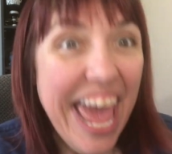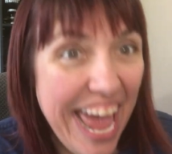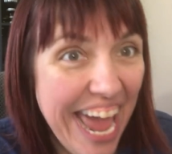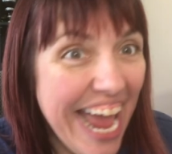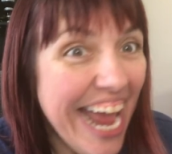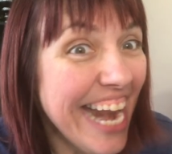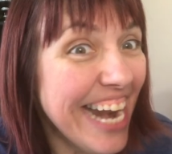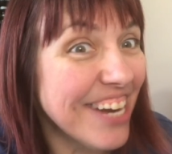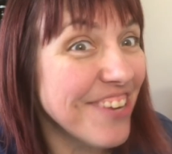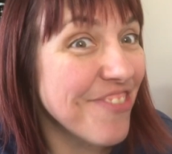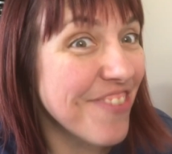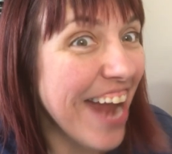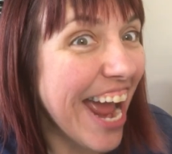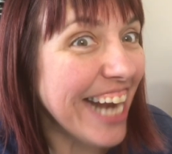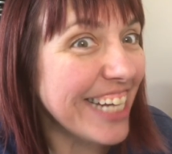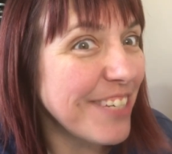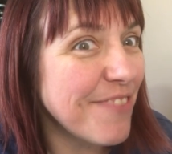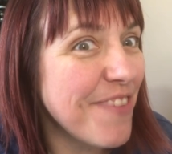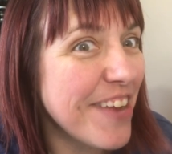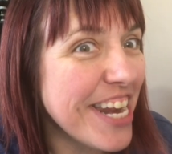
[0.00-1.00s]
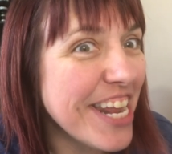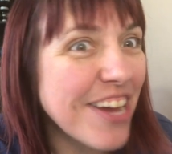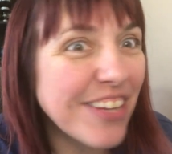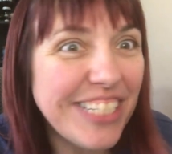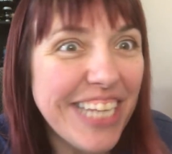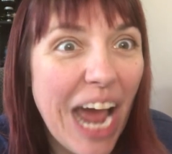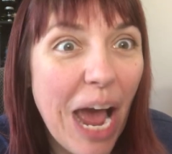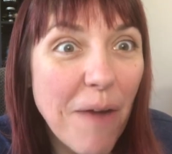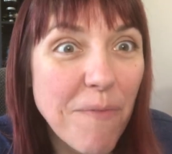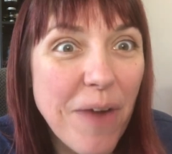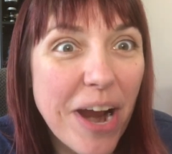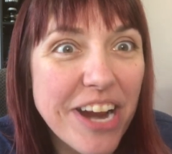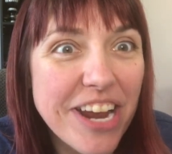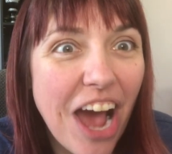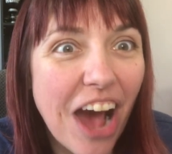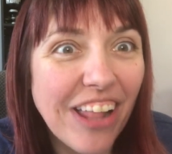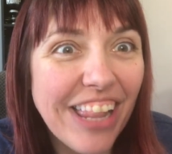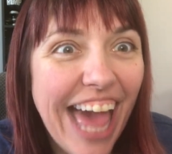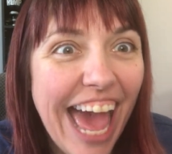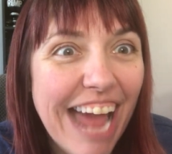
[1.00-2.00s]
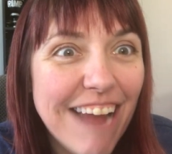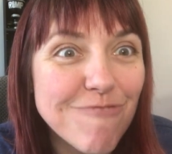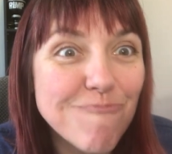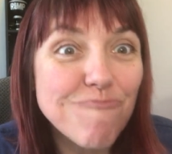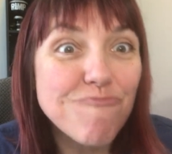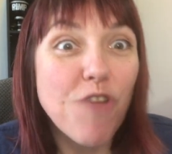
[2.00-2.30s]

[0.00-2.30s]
It is reaction video time. Where y'all at?